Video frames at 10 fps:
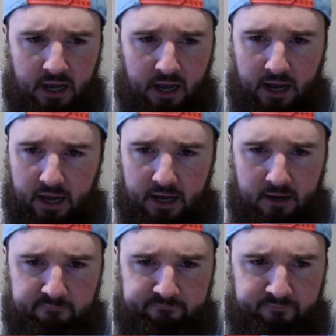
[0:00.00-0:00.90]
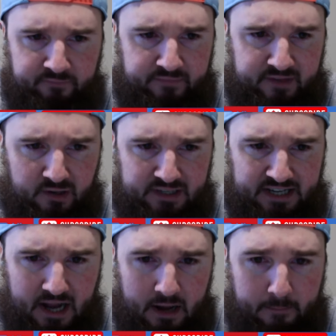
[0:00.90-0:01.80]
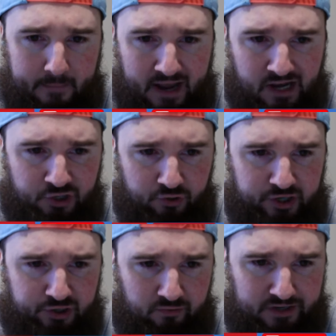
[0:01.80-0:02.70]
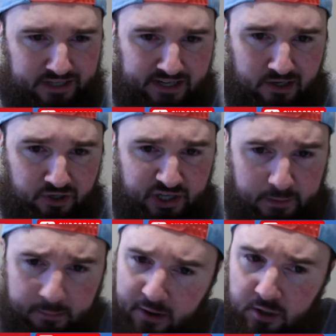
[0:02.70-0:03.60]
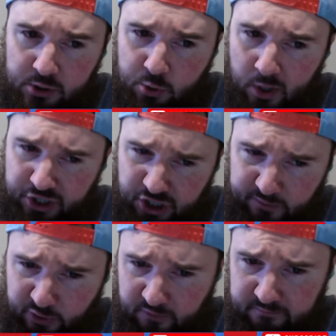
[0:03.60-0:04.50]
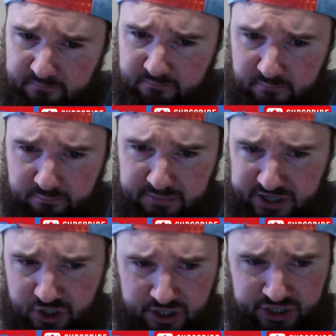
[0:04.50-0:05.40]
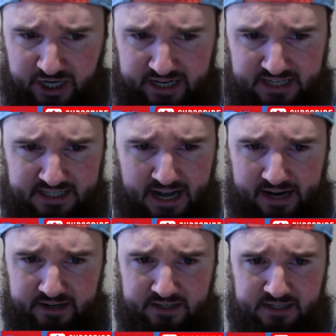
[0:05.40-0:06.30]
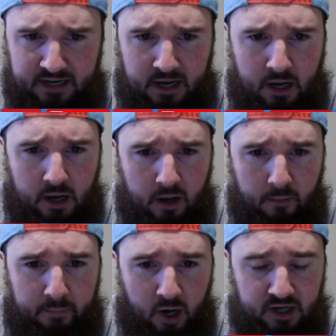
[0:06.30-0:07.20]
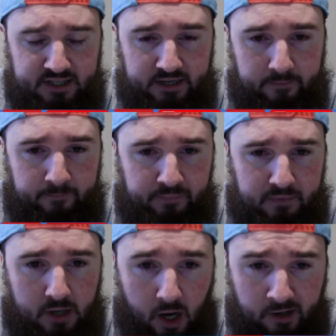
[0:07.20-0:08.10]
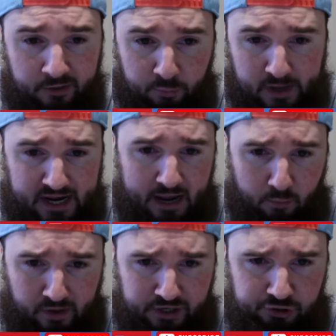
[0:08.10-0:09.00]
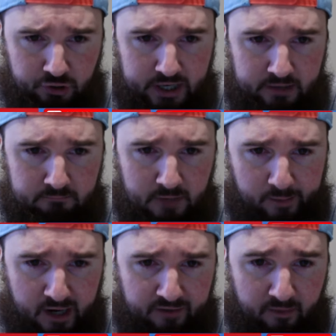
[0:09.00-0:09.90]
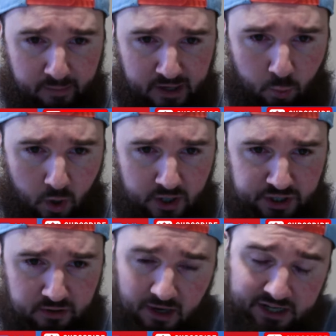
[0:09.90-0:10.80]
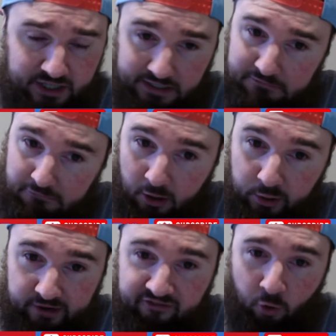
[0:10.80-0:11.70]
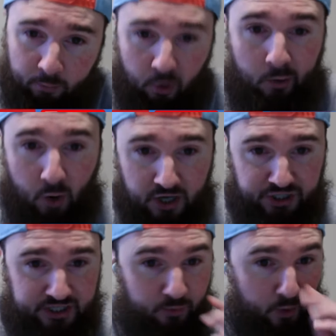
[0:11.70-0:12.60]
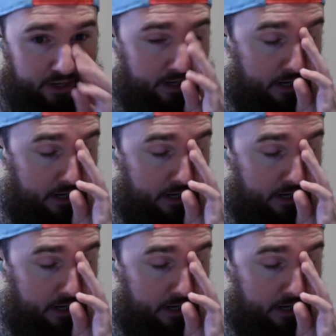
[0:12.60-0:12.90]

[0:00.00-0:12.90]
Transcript: Don't see any major injuries here. Jimmy Butler is questionable. Be sure to check his status. Boston on a three-game winning streak, coming off a big only a four-point Washington win.